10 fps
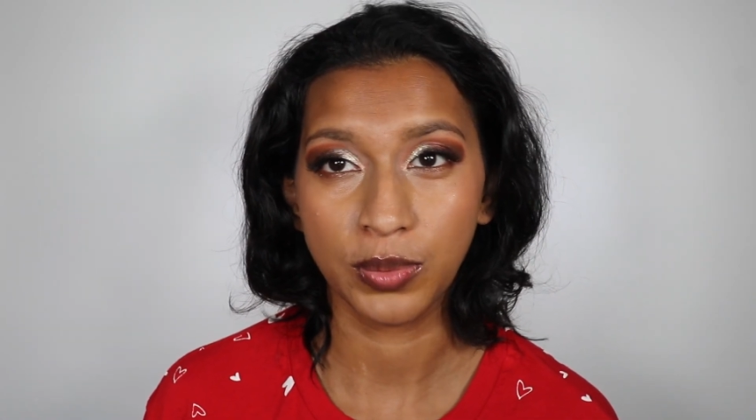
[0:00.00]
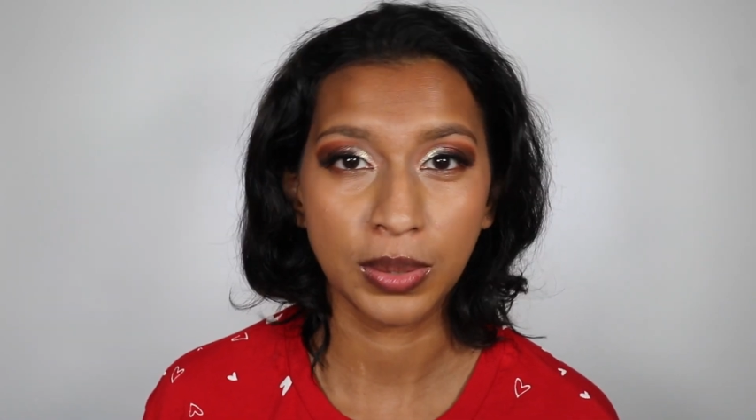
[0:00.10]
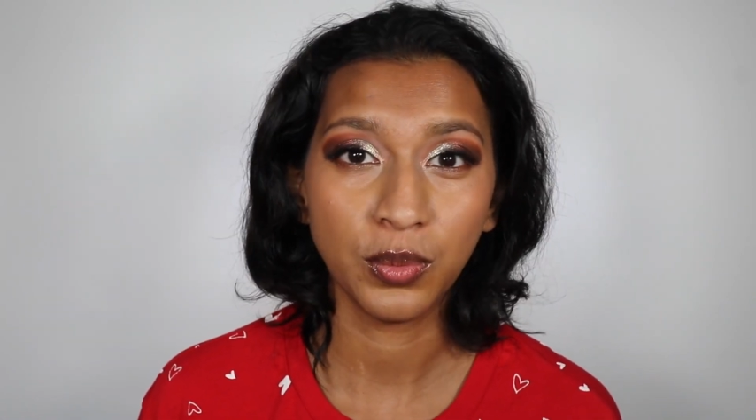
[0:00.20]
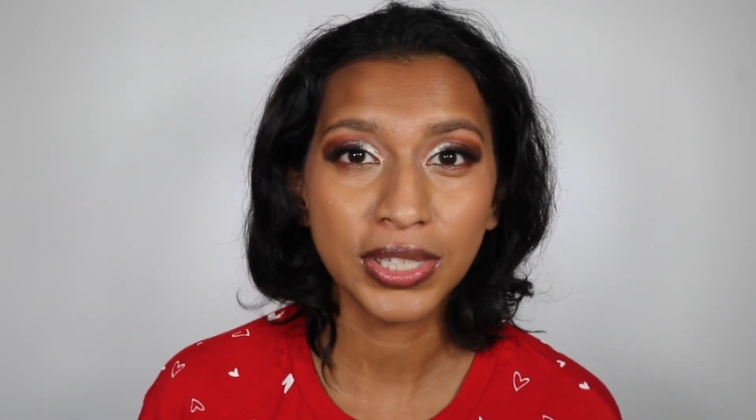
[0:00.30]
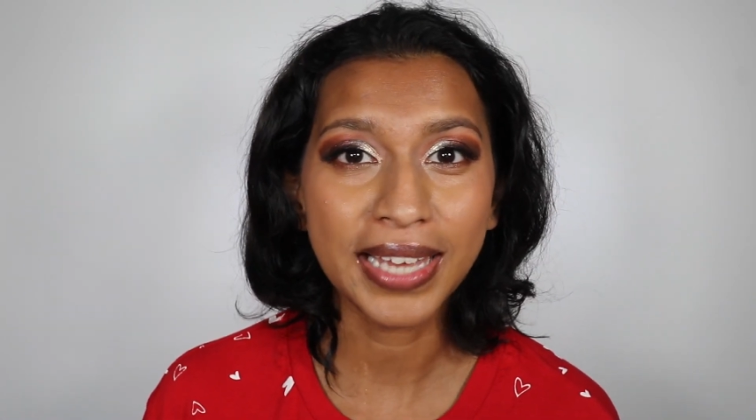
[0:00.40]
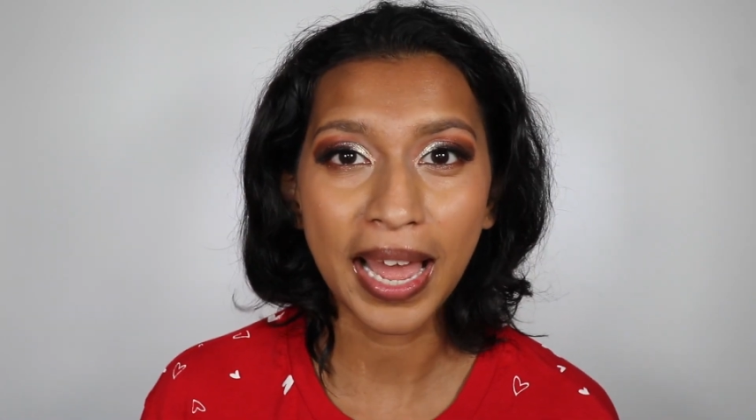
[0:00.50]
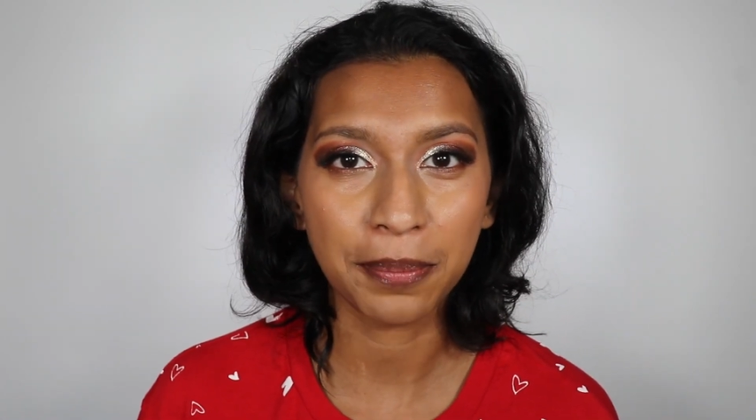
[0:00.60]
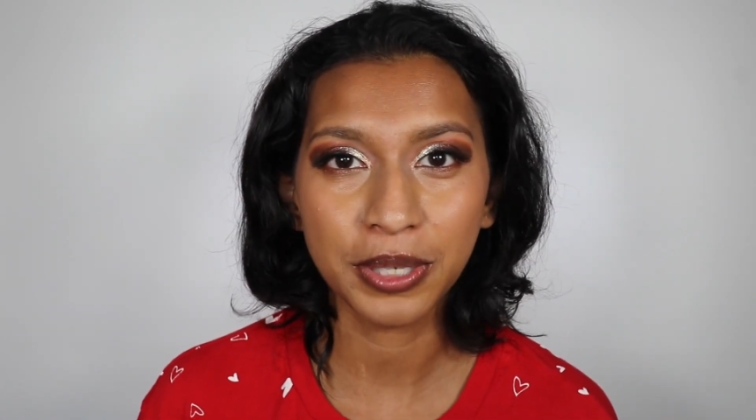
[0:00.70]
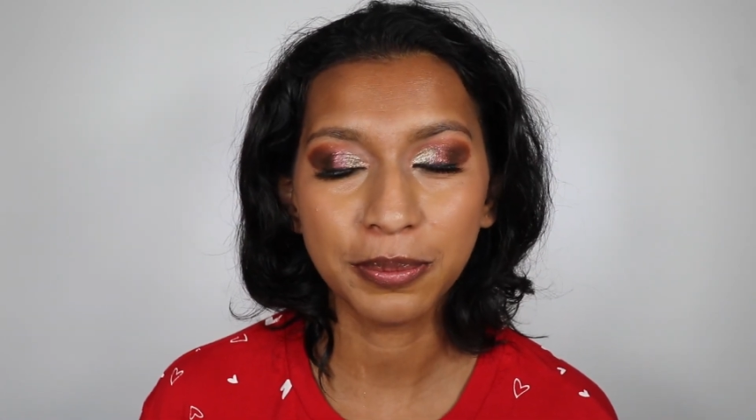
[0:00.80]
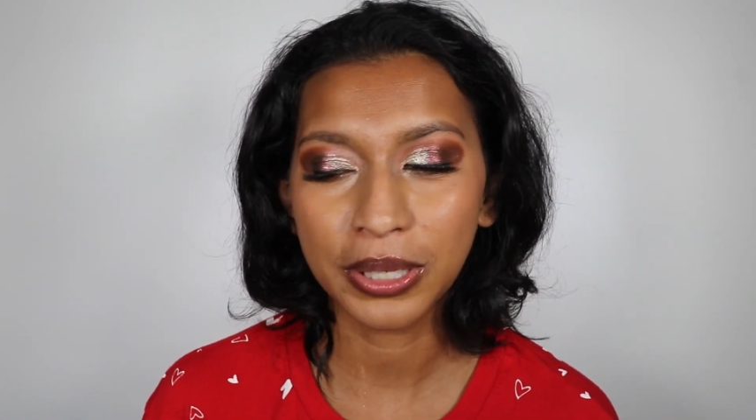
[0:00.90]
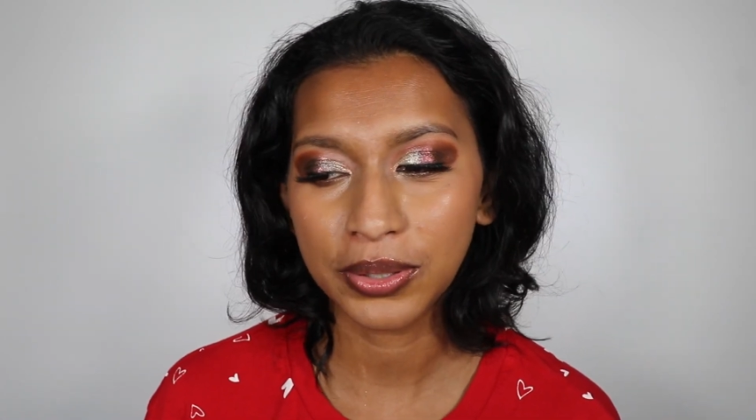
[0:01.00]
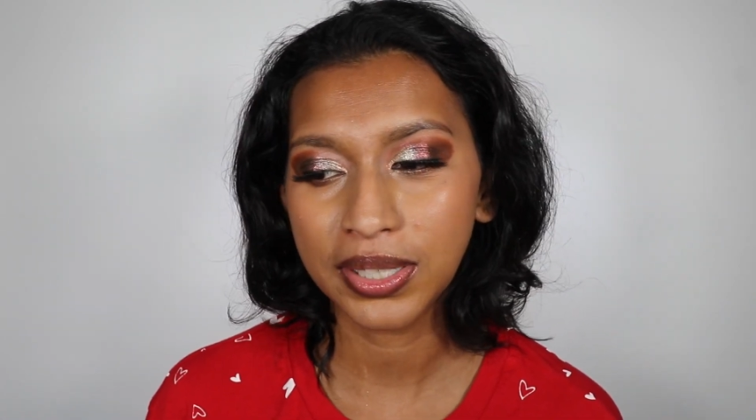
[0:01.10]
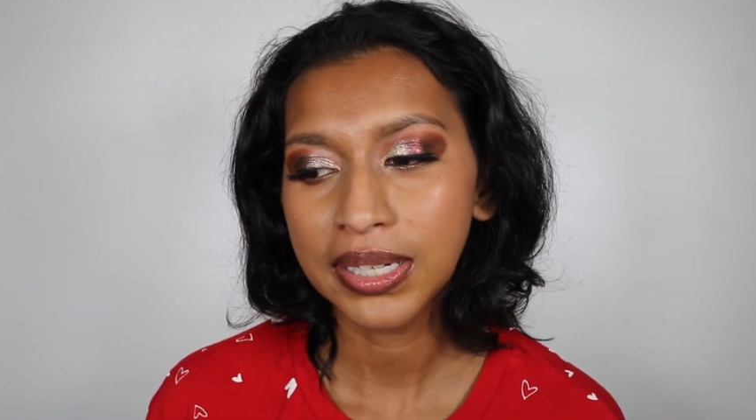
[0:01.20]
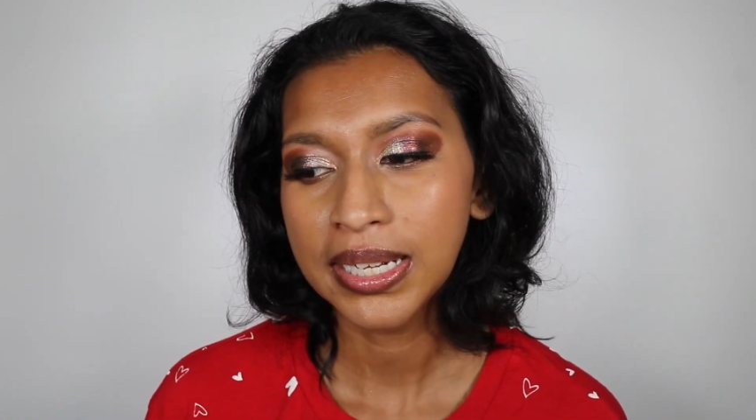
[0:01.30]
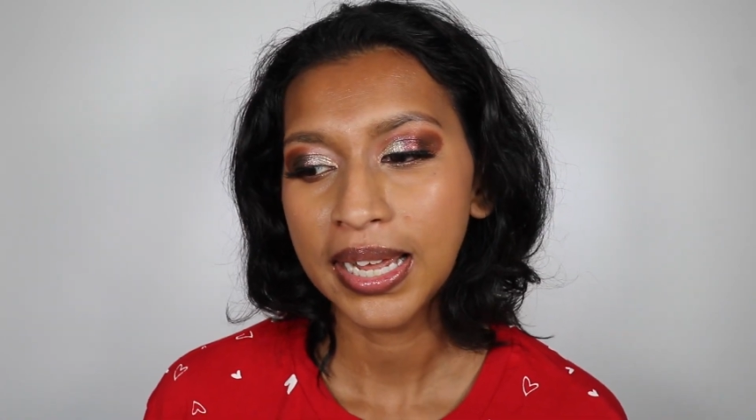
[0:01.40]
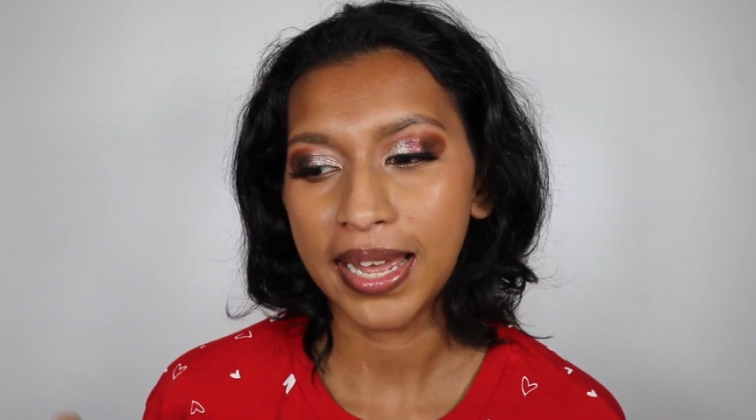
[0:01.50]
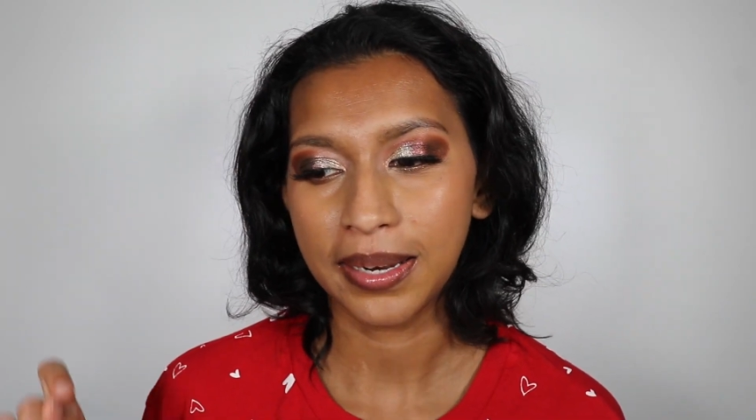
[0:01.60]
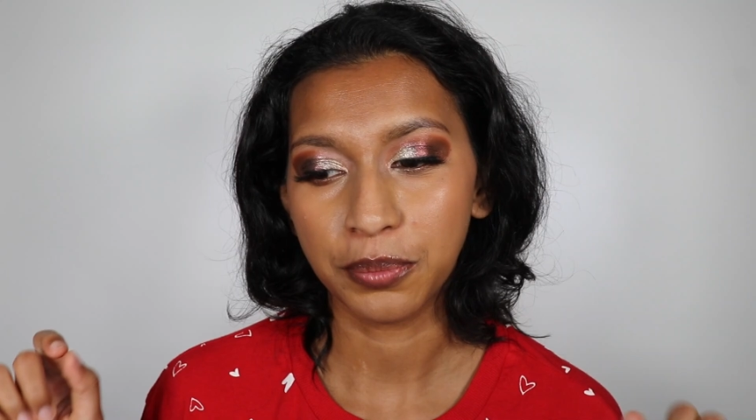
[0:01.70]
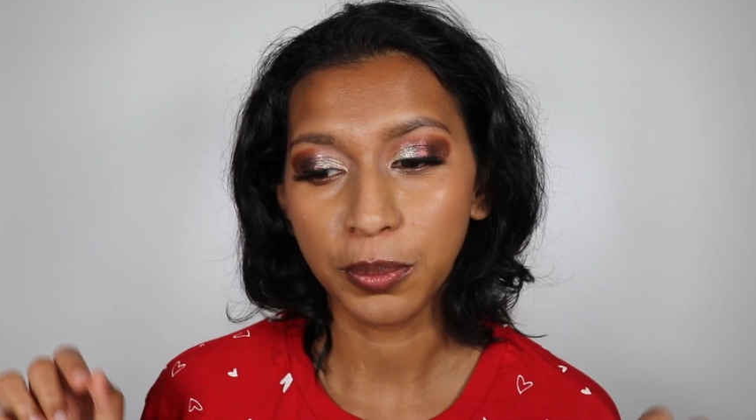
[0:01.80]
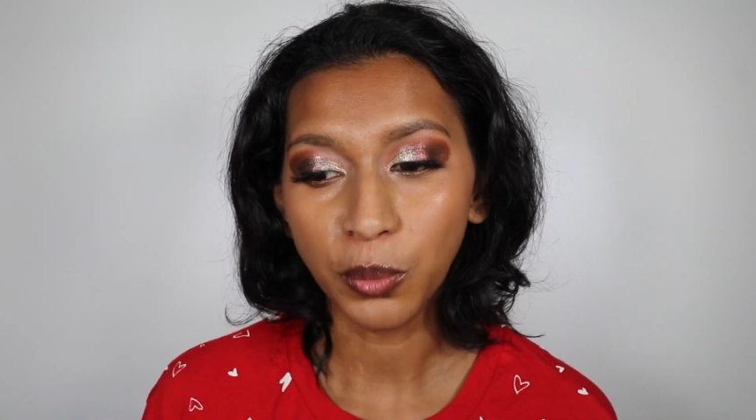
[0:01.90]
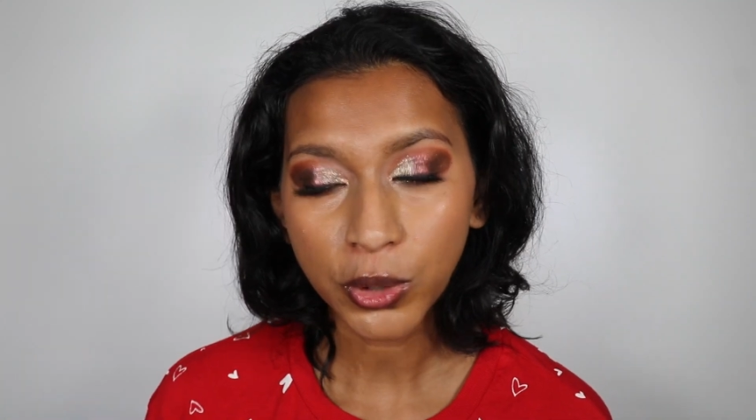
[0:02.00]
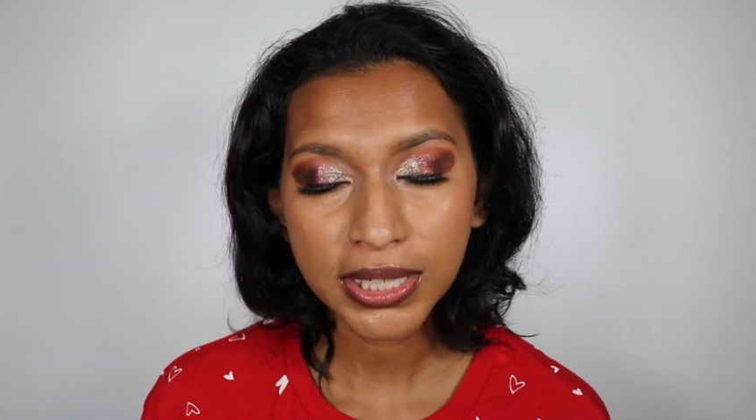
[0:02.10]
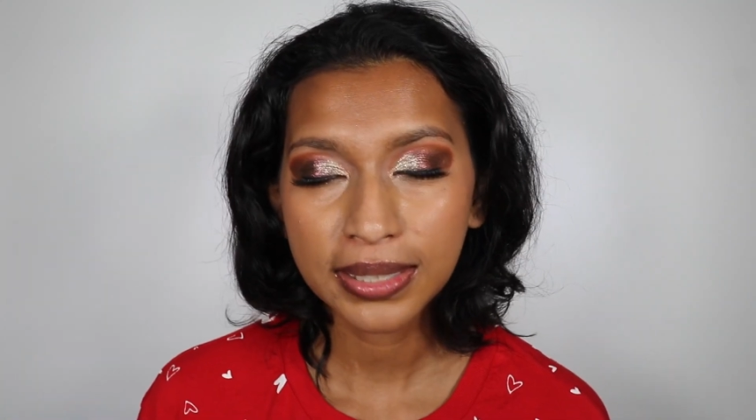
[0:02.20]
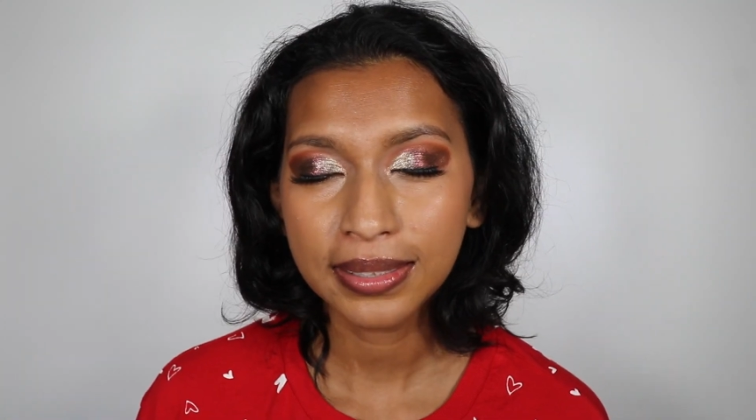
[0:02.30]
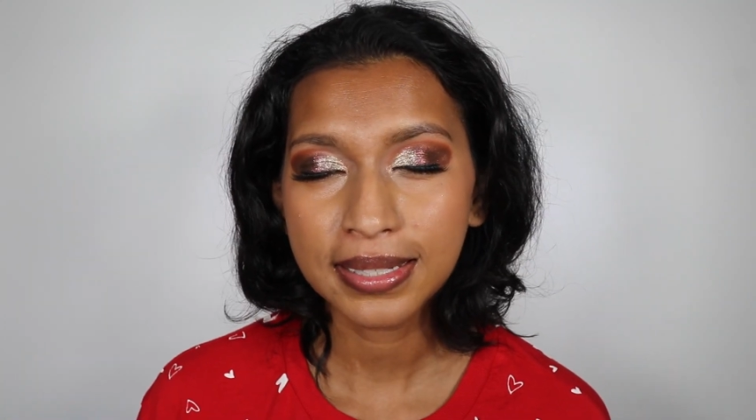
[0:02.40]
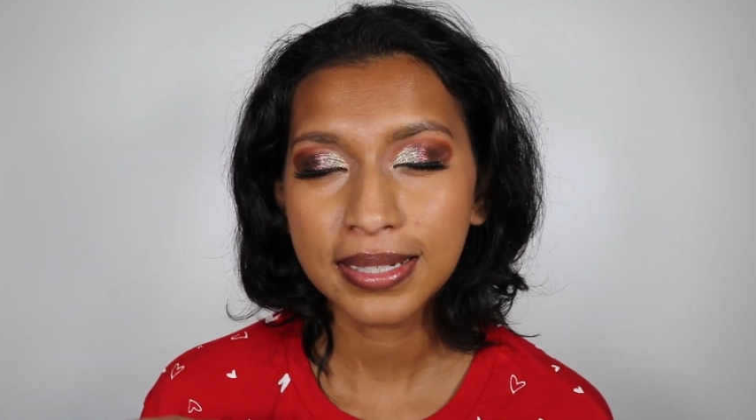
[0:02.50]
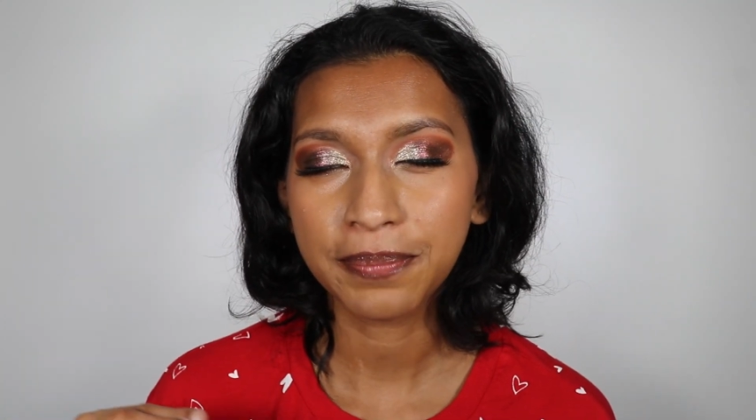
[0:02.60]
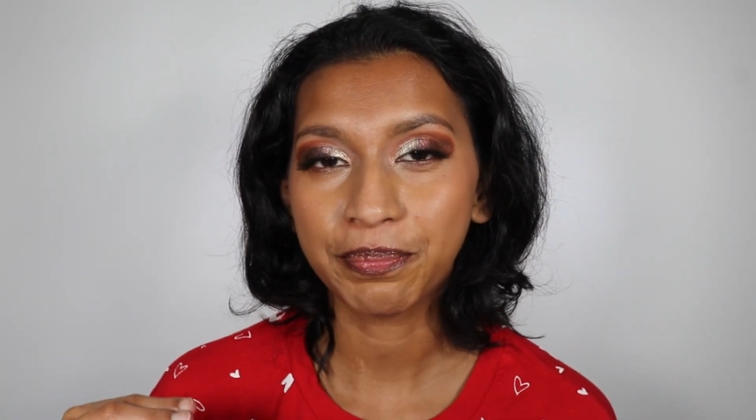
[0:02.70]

So I'm really happy about it, and I'm promoting this